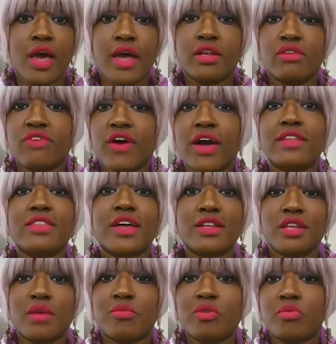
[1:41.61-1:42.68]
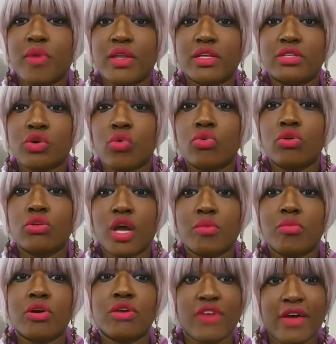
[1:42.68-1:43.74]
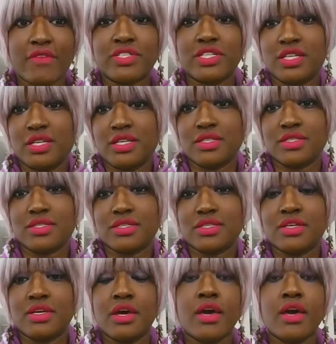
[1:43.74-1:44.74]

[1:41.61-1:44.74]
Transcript: and divide that number by the total number of FTEs.